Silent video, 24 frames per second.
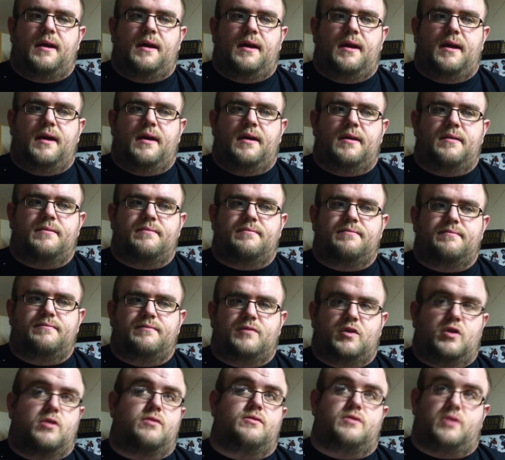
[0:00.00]

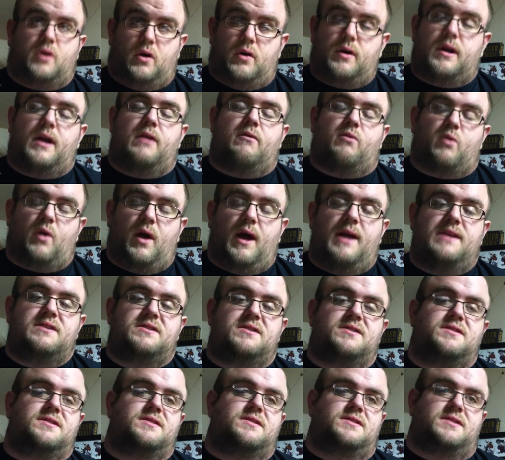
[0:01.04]
or Dark Knight
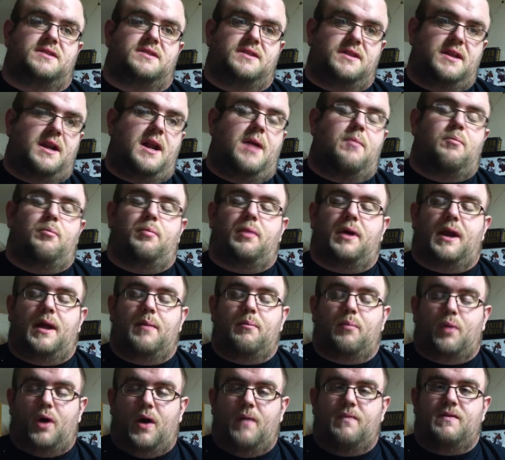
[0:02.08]
Rises, and then I
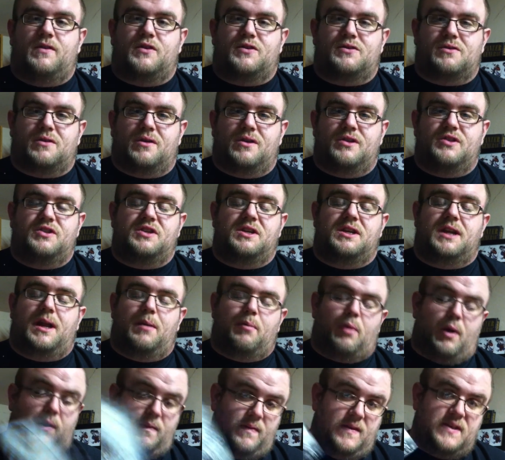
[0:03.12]
bought the trilogy and I
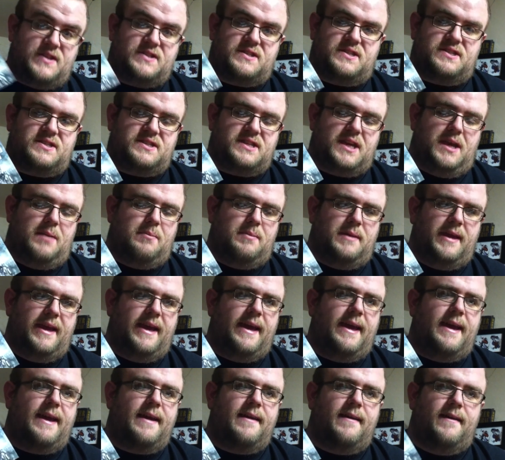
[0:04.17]
bought this the same
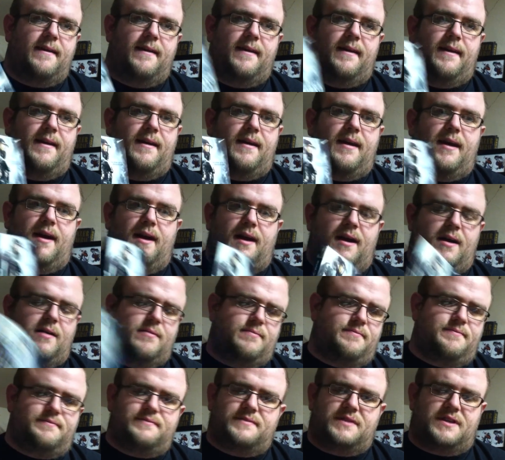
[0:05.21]
day
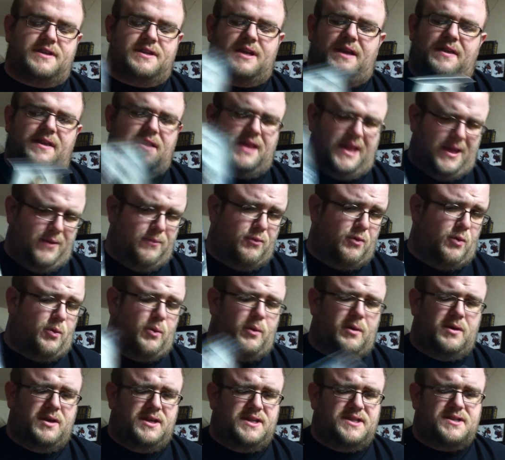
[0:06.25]
because I think they were
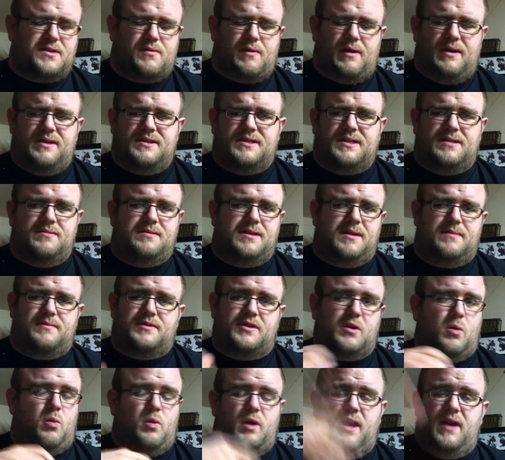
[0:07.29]
released around the same time.
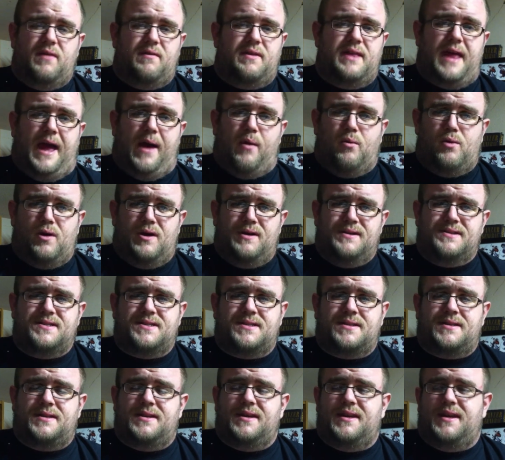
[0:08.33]
So whenever that
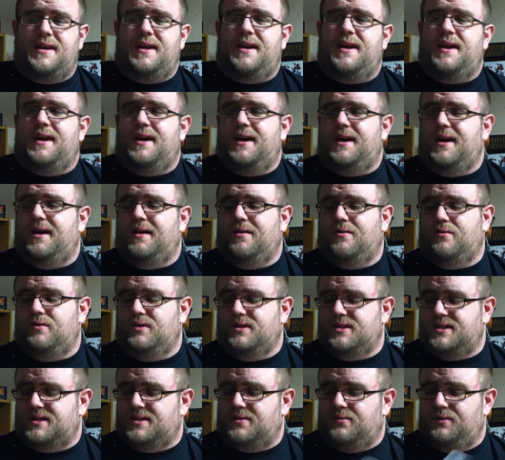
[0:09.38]
was
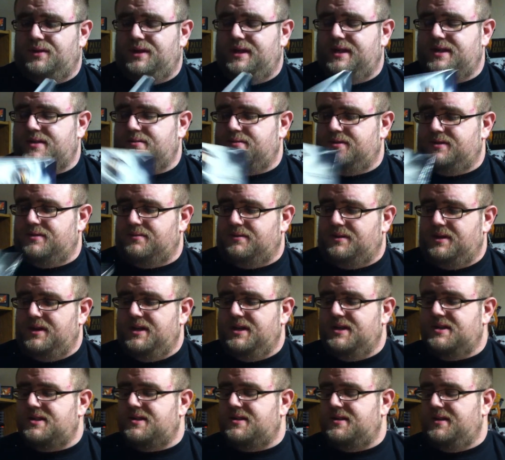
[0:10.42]
when this was
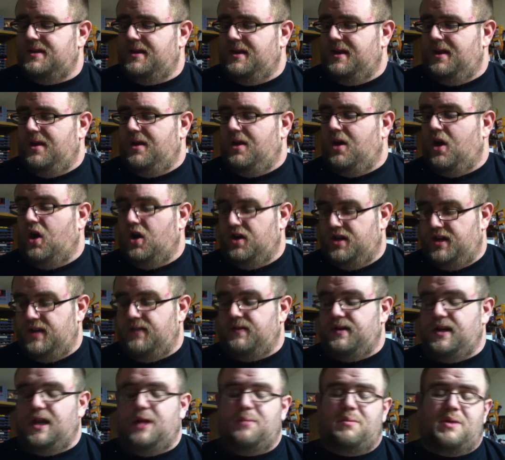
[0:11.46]
released on
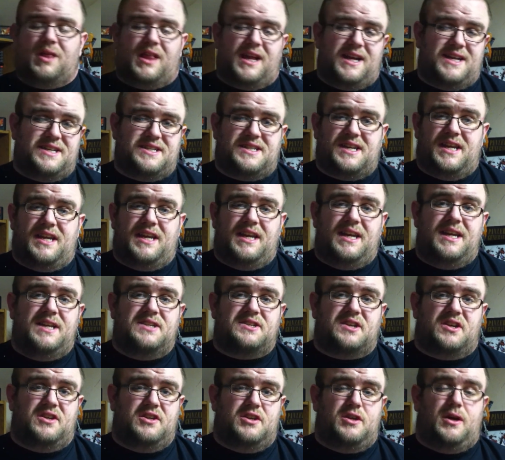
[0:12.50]
DVD. But like I said, it
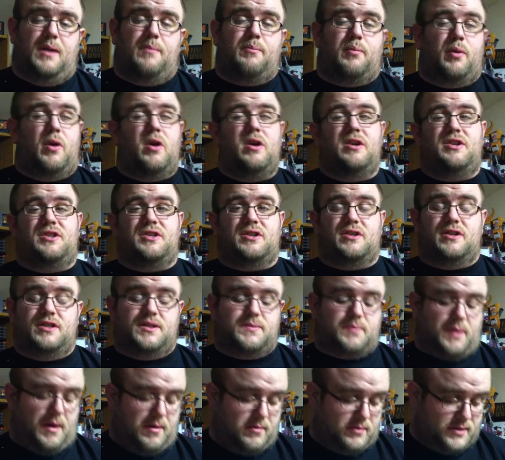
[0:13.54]
is on. I'm pretty sure
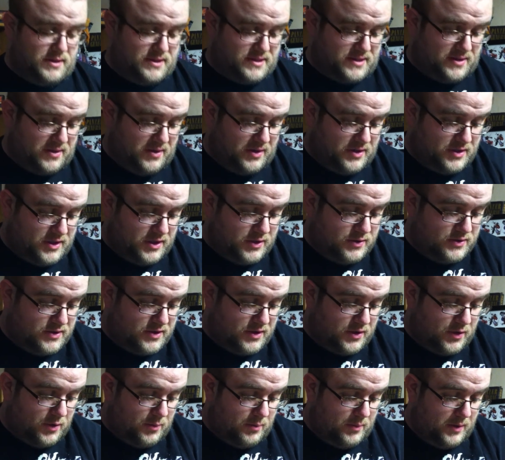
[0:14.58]
it's probably still on
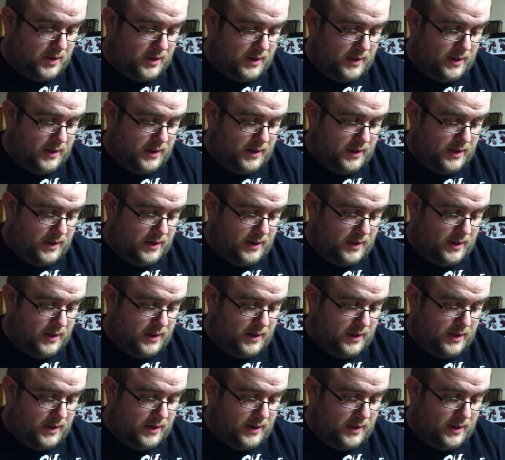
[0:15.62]
YouTube